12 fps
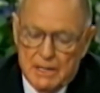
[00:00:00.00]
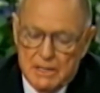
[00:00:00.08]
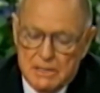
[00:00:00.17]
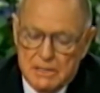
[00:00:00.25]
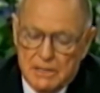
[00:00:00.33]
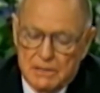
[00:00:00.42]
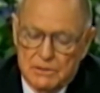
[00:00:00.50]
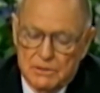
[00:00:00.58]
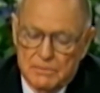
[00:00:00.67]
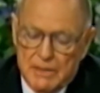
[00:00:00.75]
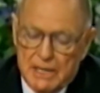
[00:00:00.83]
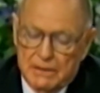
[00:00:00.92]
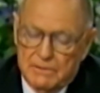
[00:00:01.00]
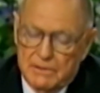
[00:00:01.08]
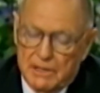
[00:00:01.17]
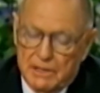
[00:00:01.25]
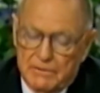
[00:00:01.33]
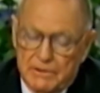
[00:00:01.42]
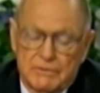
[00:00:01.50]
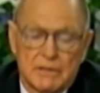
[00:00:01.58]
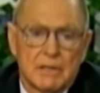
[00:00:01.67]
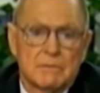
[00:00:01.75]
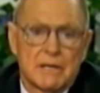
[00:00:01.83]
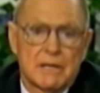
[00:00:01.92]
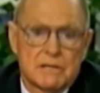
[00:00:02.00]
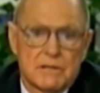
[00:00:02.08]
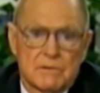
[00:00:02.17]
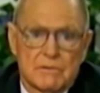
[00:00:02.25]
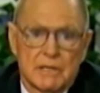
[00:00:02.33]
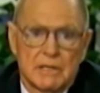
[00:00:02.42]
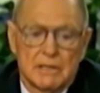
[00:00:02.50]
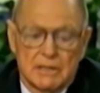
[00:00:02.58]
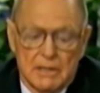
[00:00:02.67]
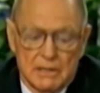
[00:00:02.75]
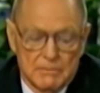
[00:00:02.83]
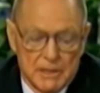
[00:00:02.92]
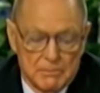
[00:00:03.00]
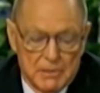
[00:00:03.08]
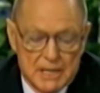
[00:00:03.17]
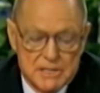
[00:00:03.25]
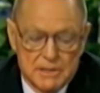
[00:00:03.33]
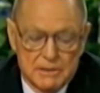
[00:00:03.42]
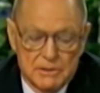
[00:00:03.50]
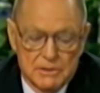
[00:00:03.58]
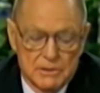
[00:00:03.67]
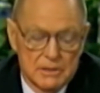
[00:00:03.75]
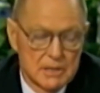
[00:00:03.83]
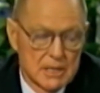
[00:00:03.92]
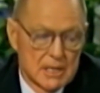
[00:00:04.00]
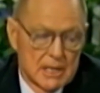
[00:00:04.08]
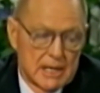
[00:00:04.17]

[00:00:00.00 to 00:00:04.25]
It takes you about 10, 15 minutes to read it. It'll be a blessing to you.